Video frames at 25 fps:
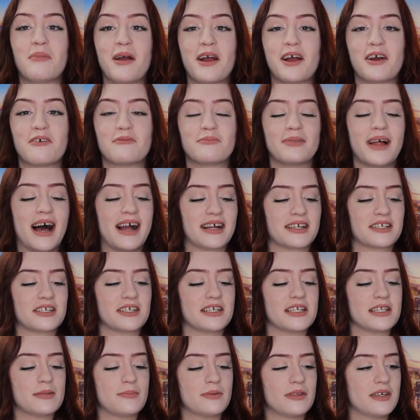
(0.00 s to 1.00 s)
pair of black
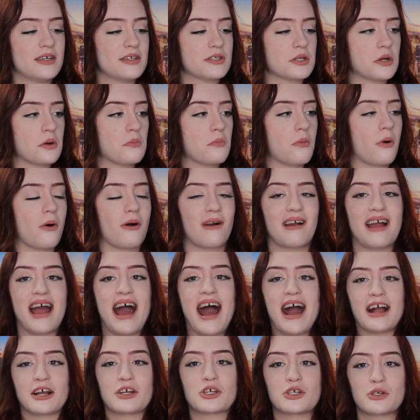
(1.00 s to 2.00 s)
jeans, but these are more
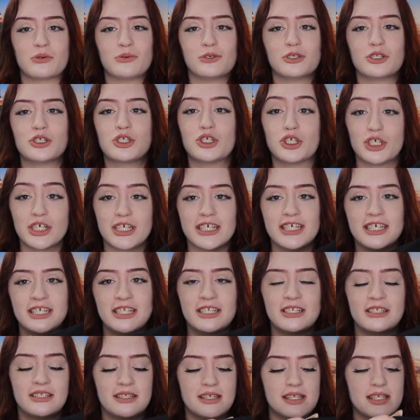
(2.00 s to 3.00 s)
actual
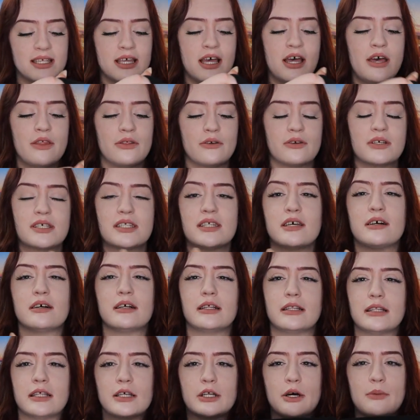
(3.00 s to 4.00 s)
jeans. They're
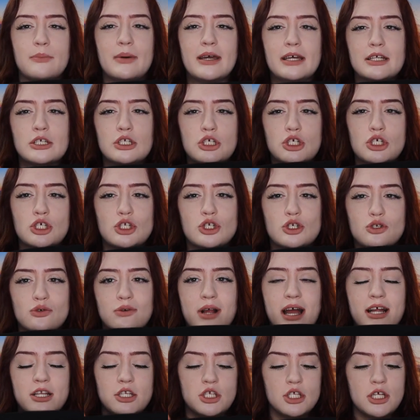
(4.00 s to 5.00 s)
still a little bit
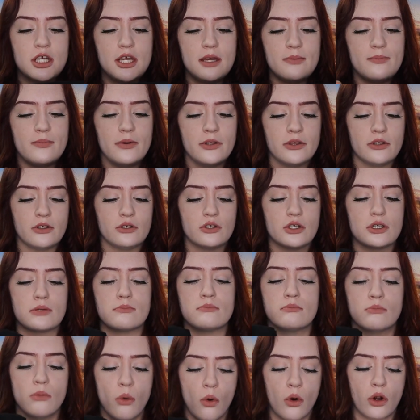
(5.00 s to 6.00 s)
stretchy, but they're just
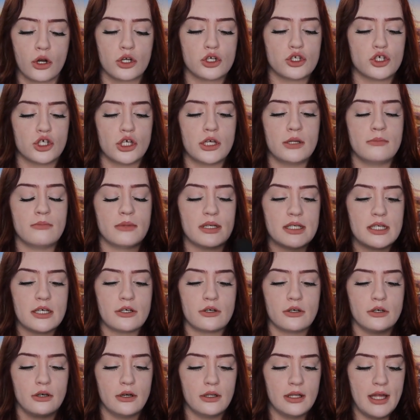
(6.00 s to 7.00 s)
more jean
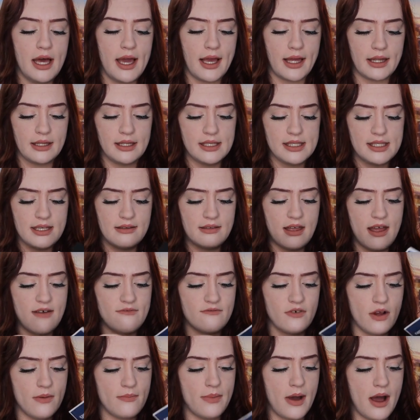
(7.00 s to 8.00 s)
material-like. And let's see that
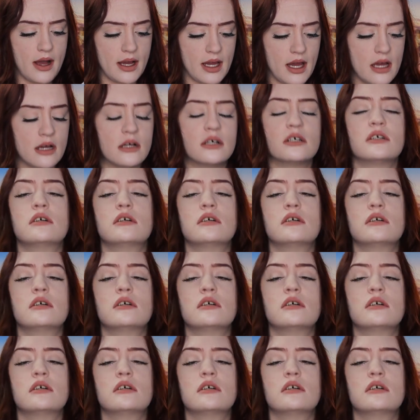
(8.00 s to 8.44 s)
front pocket.